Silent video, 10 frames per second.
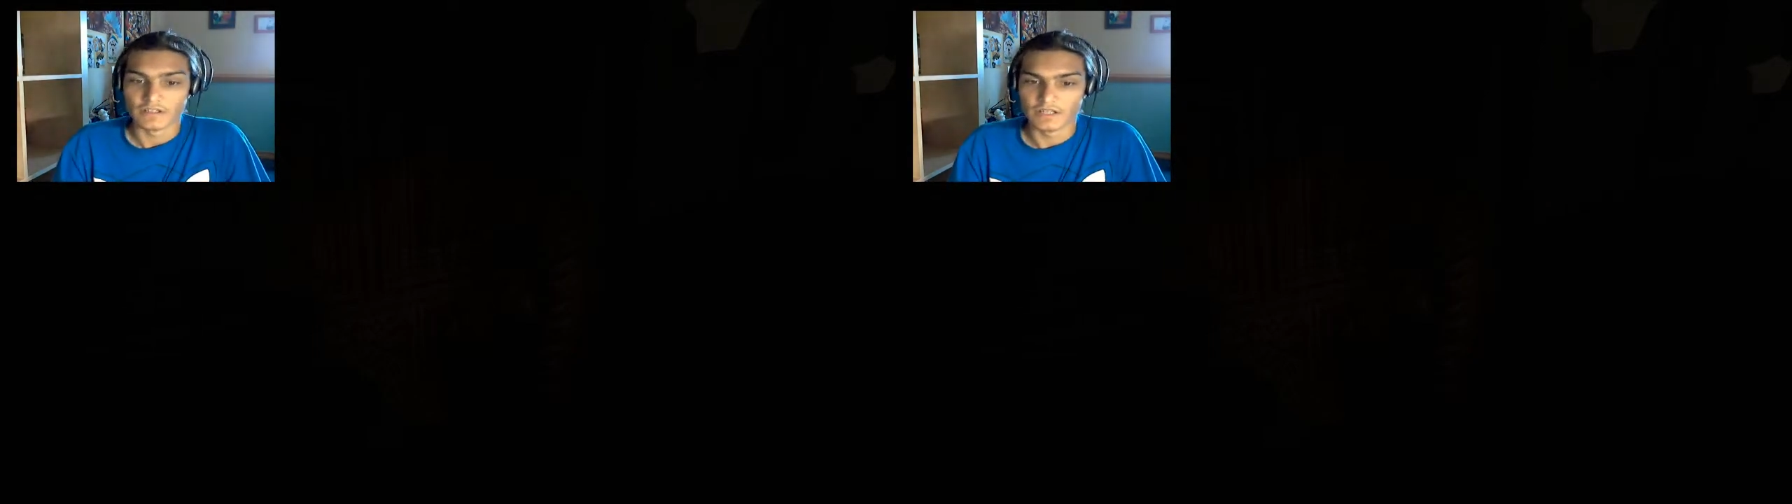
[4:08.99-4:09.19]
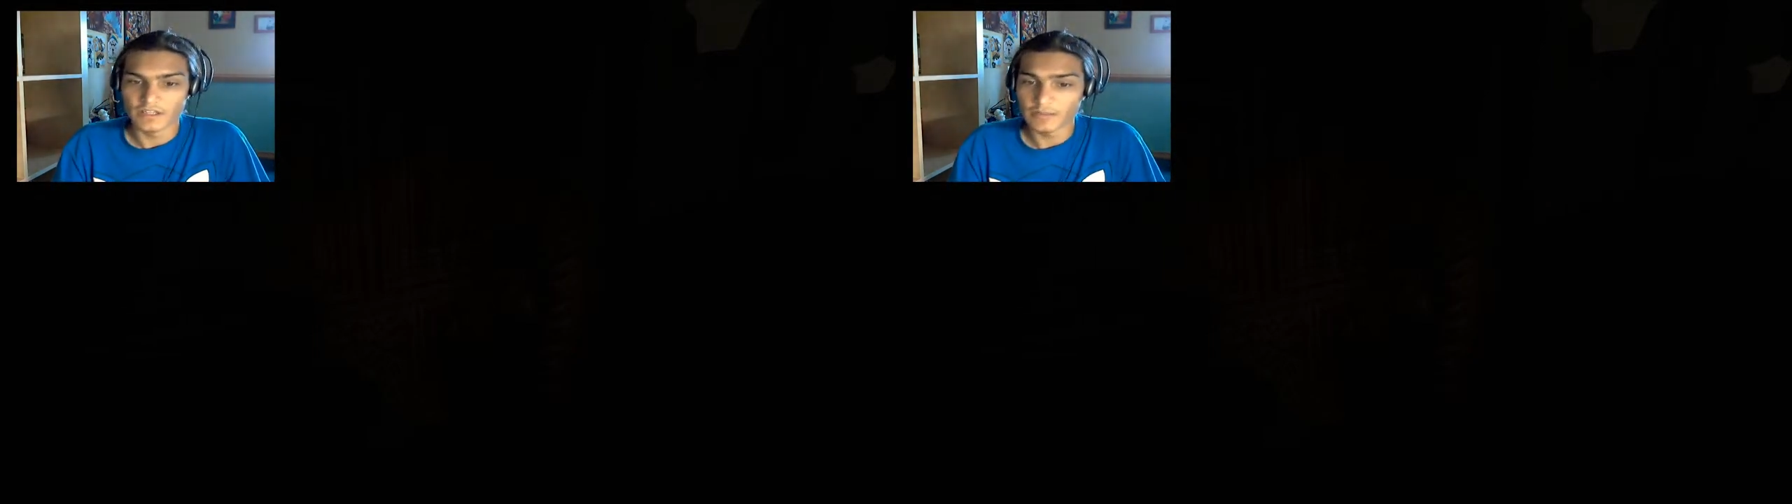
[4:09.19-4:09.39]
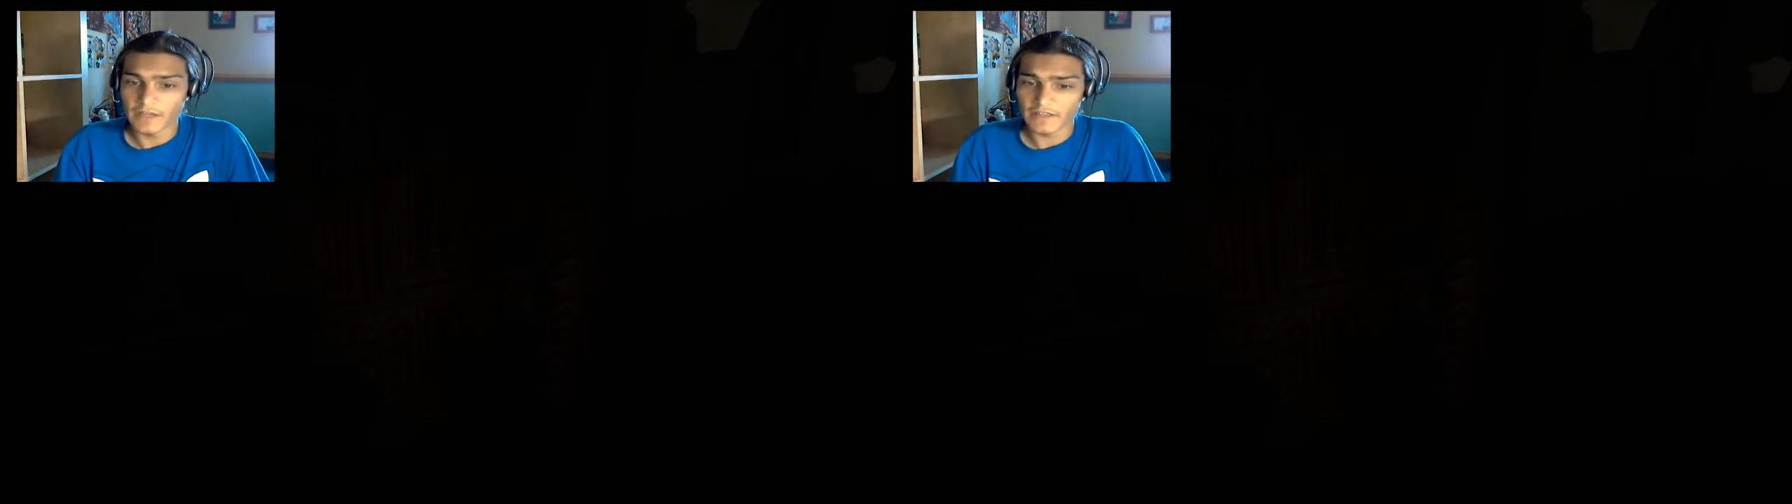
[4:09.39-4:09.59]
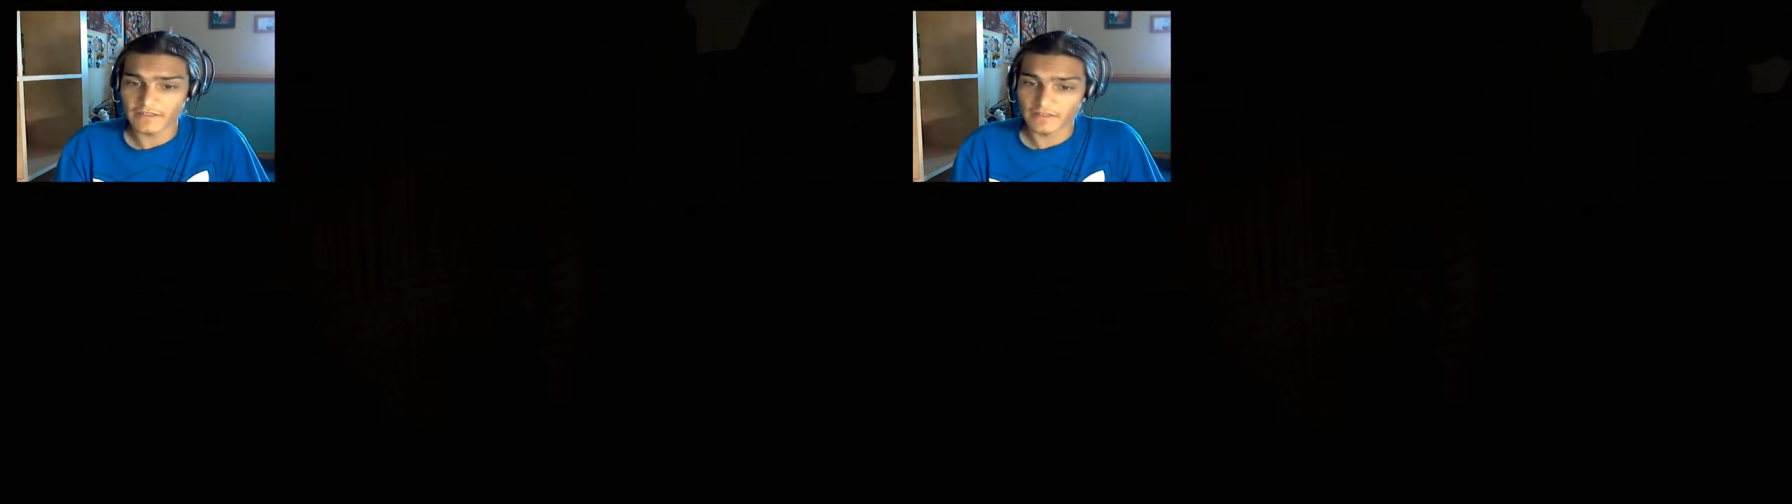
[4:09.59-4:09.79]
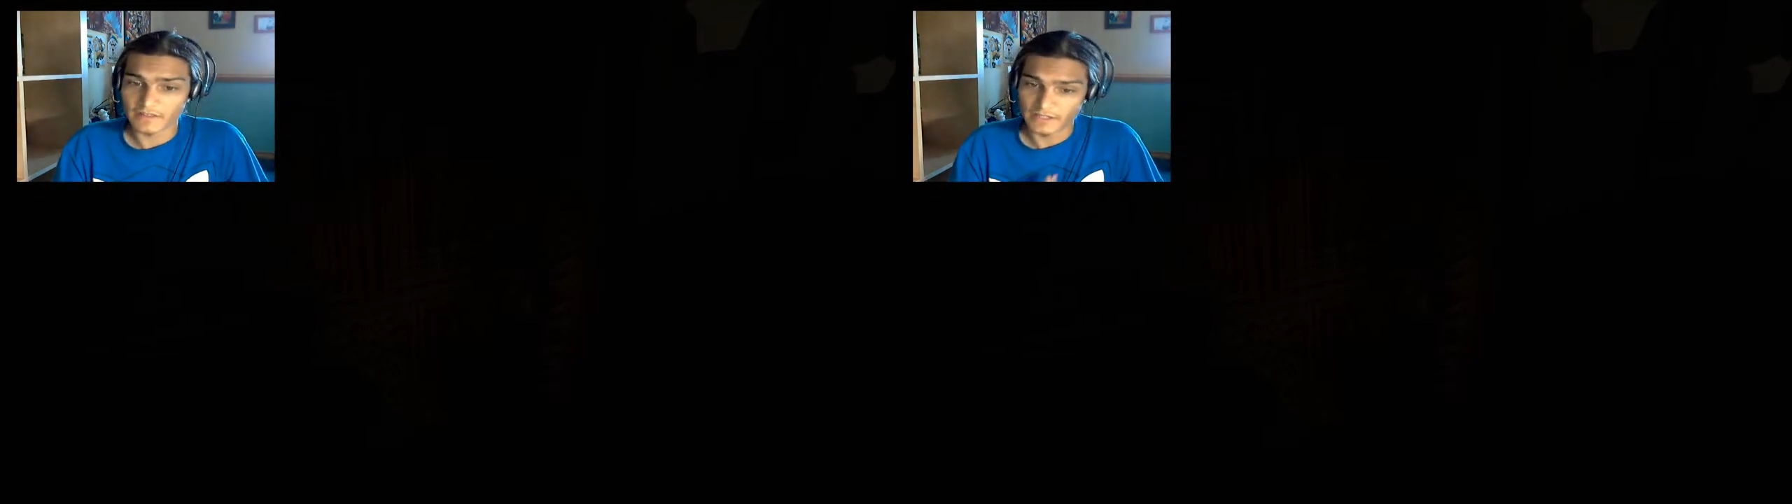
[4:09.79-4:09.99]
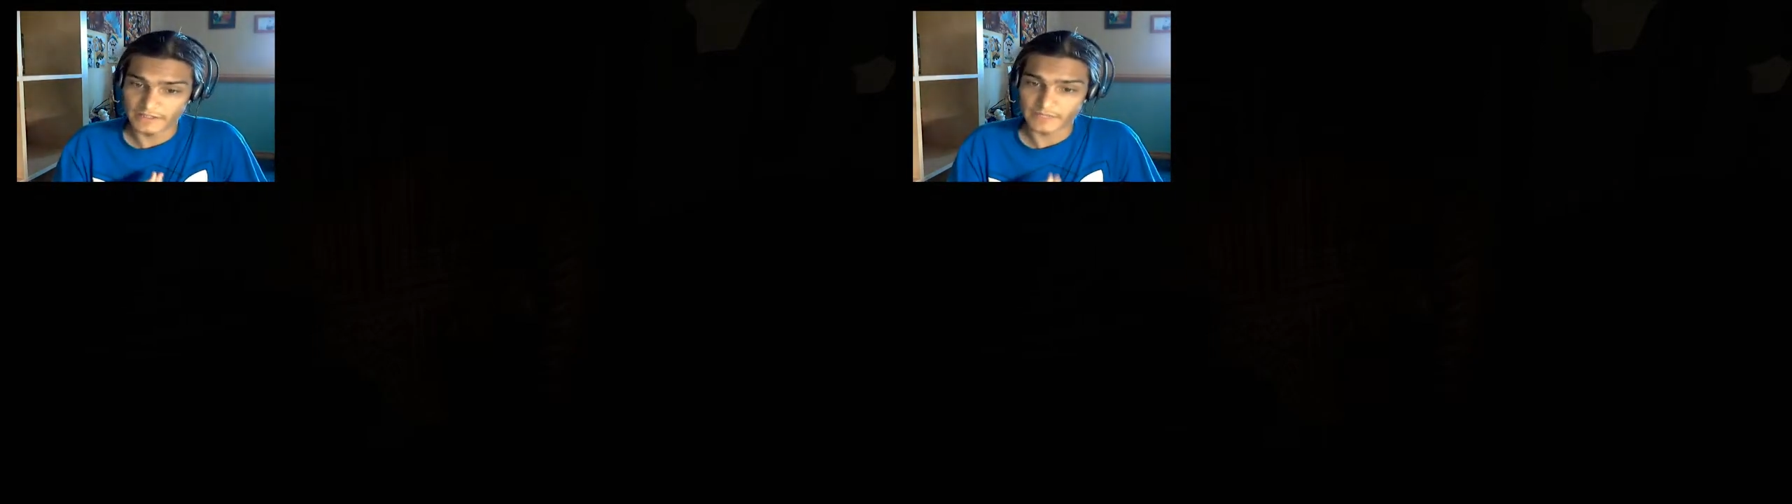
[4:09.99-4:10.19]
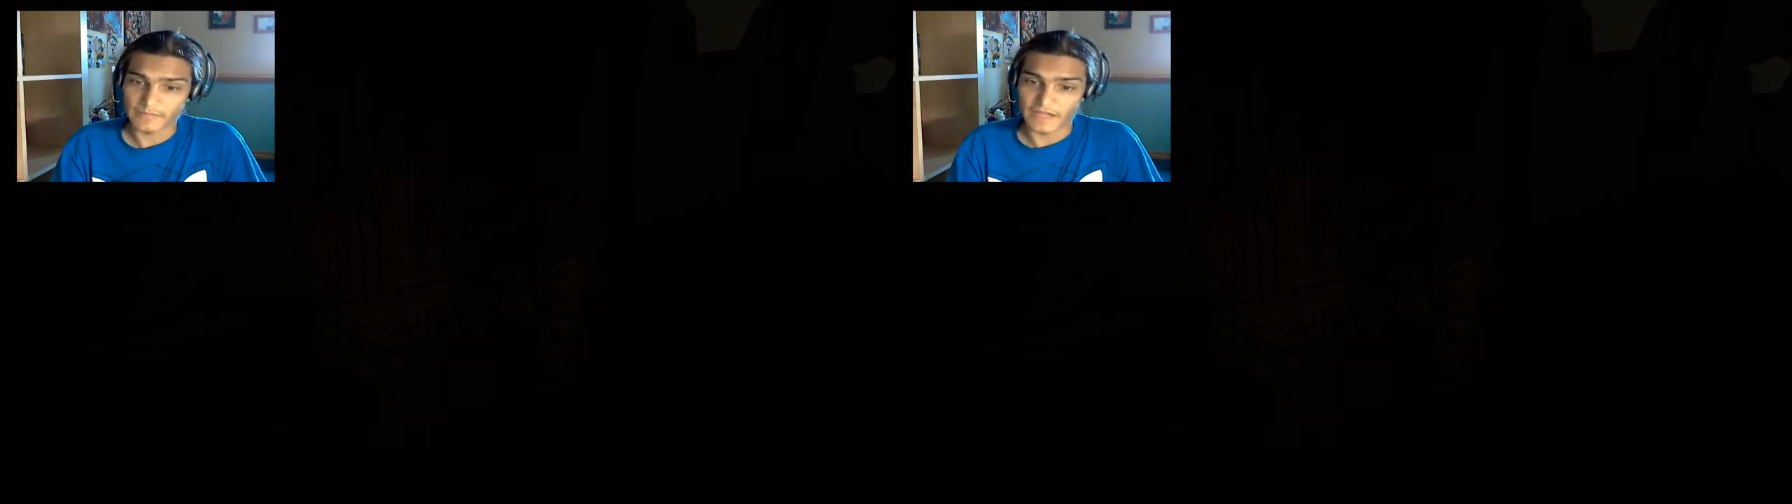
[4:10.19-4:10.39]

Lilibeth Lily